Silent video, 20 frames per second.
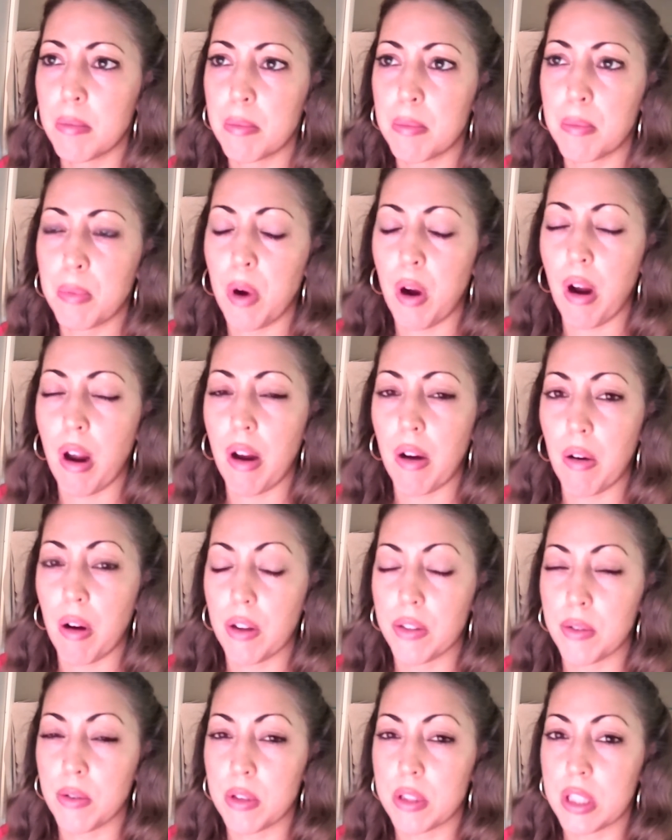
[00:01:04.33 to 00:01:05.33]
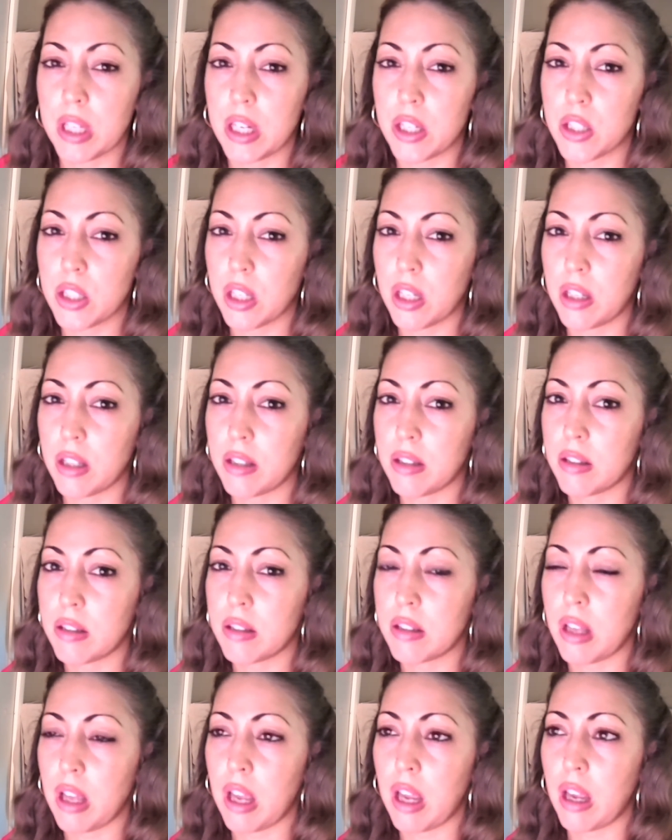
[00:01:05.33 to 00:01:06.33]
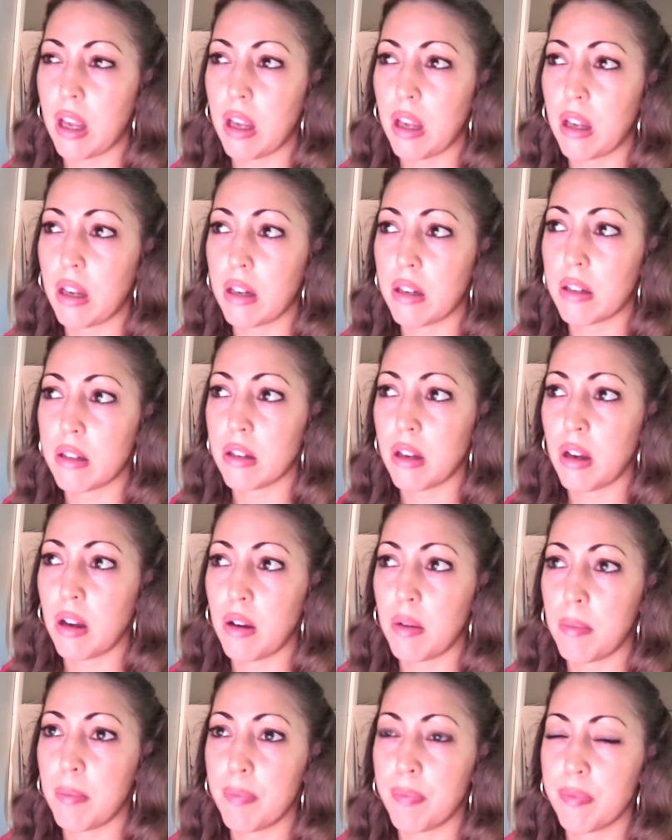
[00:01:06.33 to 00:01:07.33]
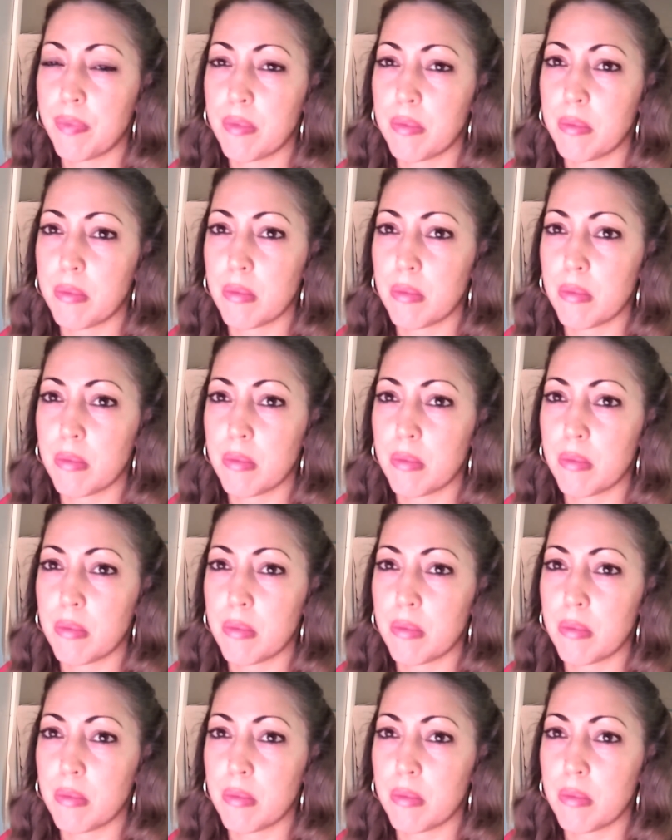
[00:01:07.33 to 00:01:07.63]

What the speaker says: prior authorizations and